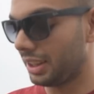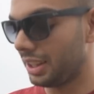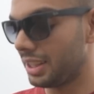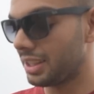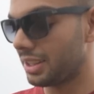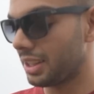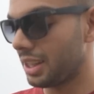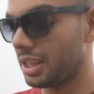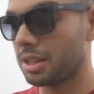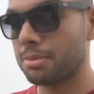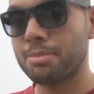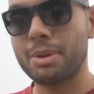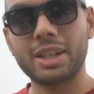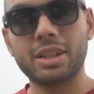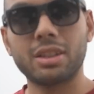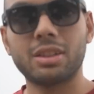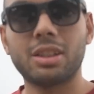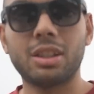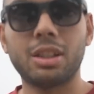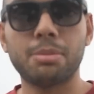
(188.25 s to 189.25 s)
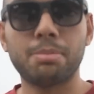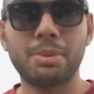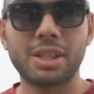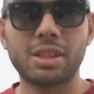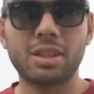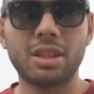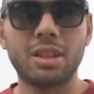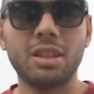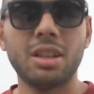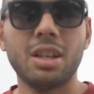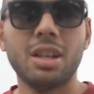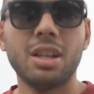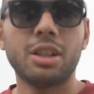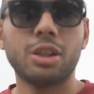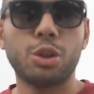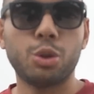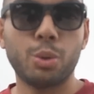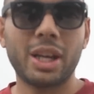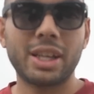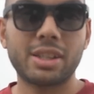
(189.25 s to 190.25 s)
this is better than the Pixel
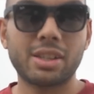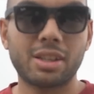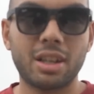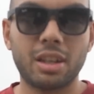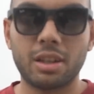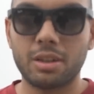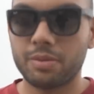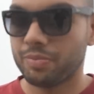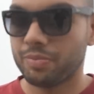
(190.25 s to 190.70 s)
2 XL.